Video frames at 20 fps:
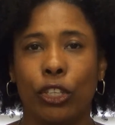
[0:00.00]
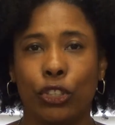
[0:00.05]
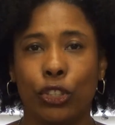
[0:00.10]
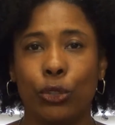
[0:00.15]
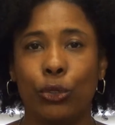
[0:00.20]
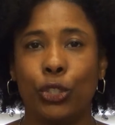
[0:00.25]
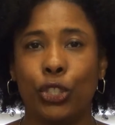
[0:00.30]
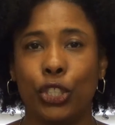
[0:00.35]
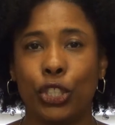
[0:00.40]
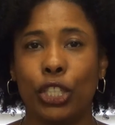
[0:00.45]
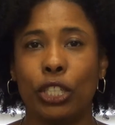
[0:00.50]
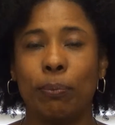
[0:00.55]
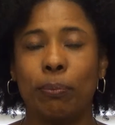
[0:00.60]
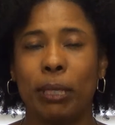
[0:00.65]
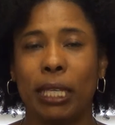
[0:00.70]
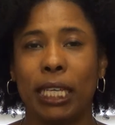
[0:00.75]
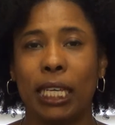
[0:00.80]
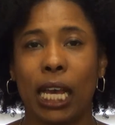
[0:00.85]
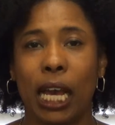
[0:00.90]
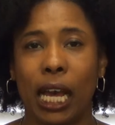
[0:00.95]
You should
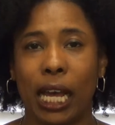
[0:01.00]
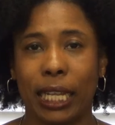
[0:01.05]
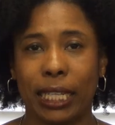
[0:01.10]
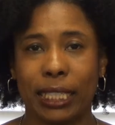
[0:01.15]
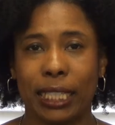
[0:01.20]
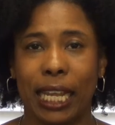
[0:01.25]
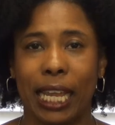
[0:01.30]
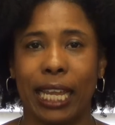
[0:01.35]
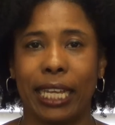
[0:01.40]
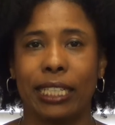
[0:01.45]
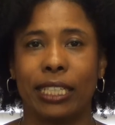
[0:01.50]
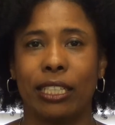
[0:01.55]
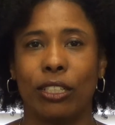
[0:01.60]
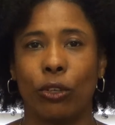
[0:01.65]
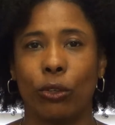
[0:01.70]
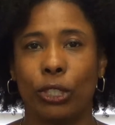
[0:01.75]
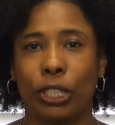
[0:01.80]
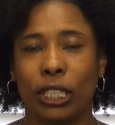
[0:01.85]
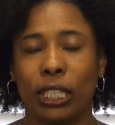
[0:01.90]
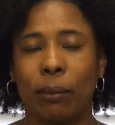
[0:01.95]
be contacted
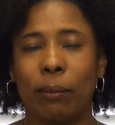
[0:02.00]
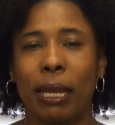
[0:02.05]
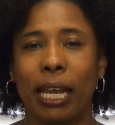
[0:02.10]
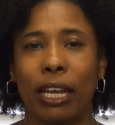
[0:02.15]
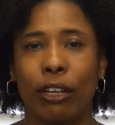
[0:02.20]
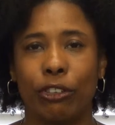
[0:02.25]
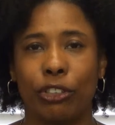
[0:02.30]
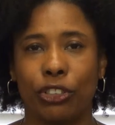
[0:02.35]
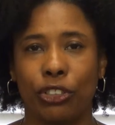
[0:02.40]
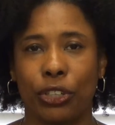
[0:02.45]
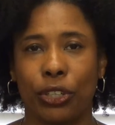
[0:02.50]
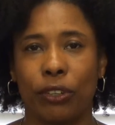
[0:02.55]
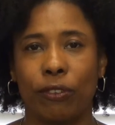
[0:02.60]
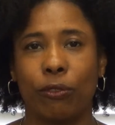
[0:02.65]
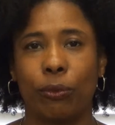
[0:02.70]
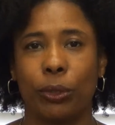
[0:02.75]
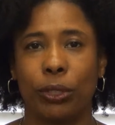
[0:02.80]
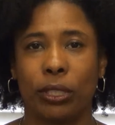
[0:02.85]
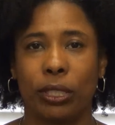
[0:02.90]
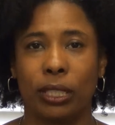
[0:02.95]
or somehow
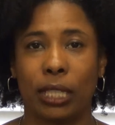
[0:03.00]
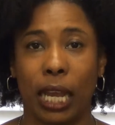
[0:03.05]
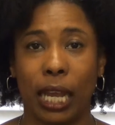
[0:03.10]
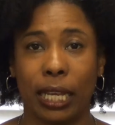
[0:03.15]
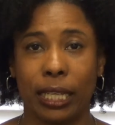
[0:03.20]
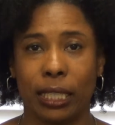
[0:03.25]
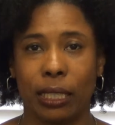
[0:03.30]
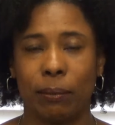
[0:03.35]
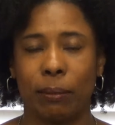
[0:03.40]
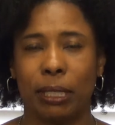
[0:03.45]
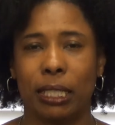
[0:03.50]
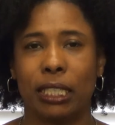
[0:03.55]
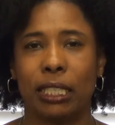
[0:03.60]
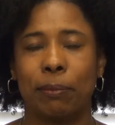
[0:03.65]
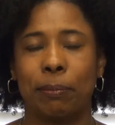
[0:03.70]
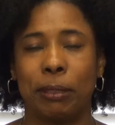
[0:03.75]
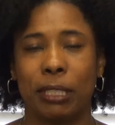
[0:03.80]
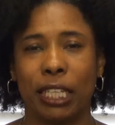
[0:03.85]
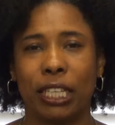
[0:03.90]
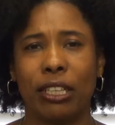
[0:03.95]
served with
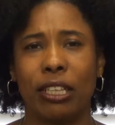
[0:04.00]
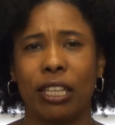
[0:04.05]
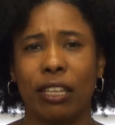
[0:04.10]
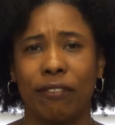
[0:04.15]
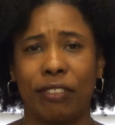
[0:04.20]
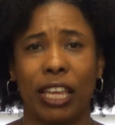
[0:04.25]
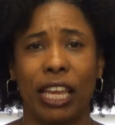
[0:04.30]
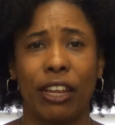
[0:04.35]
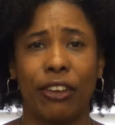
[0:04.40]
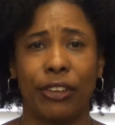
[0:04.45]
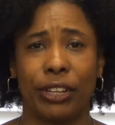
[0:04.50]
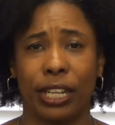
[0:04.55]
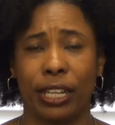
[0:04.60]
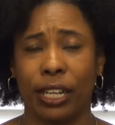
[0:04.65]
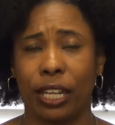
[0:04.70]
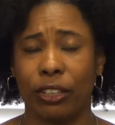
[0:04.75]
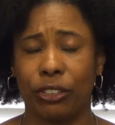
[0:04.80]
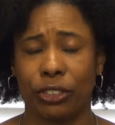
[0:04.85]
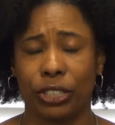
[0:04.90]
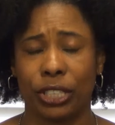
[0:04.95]
documents, particularly if they are in
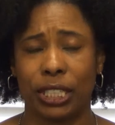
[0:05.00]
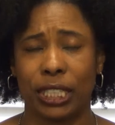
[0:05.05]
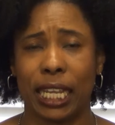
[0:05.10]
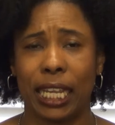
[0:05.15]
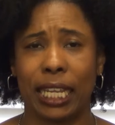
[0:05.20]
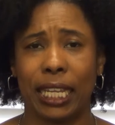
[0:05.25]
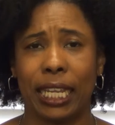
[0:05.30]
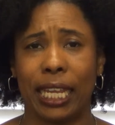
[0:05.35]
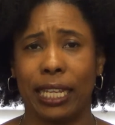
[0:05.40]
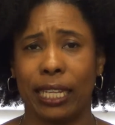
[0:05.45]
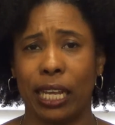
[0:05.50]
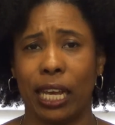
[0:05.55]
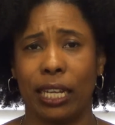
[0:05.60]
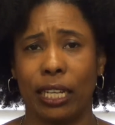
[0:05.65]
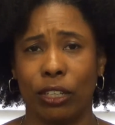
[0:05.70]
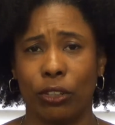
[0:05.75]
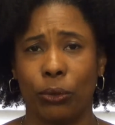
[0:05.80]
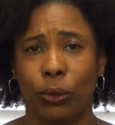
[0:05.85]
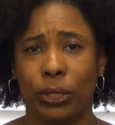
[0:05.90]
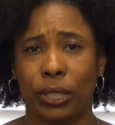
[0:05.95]
another state and
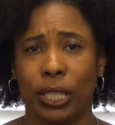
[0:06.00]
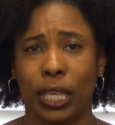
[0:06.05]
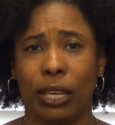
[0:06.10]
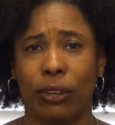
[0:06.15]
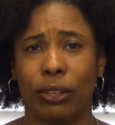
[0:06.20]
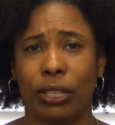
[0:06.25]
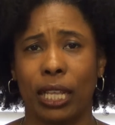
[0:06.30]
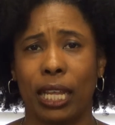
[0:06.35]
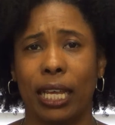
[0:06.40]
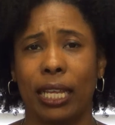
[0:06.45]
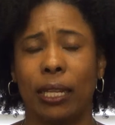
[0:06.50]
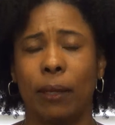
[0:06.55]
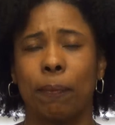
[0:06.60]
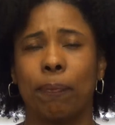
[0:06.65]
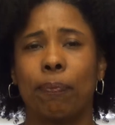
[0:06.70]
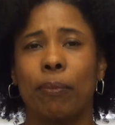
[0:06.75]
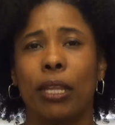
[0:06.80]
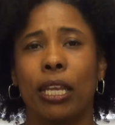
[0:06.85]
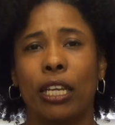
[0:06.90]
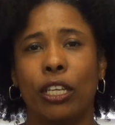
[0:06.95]
not in North
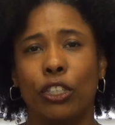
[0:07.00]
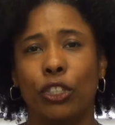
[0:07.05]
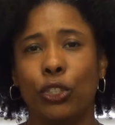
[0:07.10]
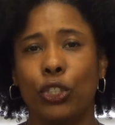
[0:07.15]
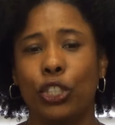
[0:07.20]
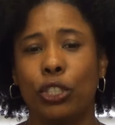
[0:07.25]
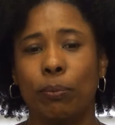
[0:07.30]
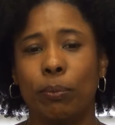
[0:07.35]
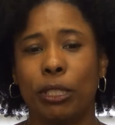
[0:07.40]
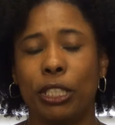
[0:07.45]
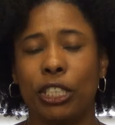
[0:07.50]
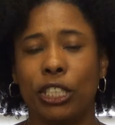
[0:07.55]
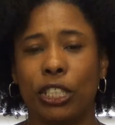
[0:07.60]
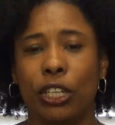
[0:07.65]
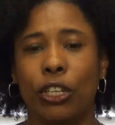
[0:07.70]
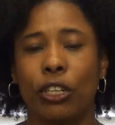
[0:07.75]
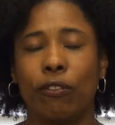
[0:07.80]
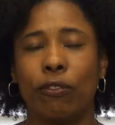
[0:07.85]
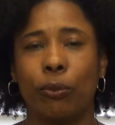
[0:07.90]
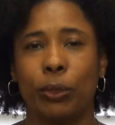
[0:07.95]
Carolina. You should be
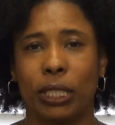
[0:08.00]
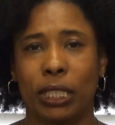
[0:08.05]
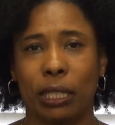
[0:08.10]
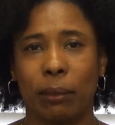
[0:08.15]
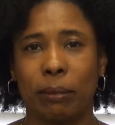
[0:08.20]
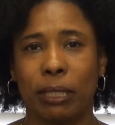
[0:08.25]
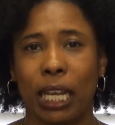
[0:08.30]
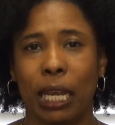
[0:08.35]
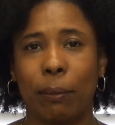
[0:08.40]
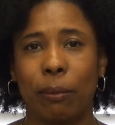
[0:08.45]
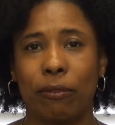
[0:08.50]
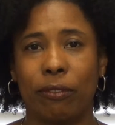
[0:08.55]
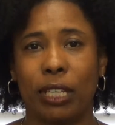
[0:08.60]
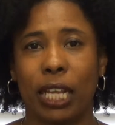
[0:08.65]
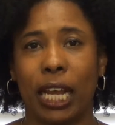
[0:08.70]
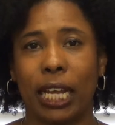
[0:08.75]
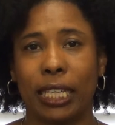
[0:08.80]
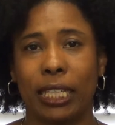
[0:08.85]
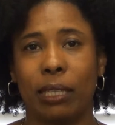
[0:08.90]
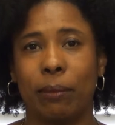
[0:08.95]
served with some type of
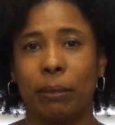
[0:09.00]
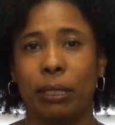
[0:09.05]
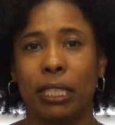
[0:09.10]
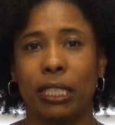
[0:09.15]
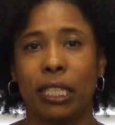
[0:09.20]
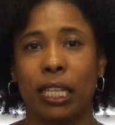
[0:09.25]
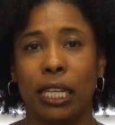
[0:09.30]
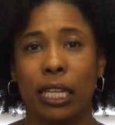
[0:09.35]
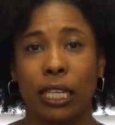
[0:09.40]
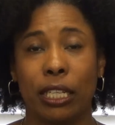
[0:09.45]
documents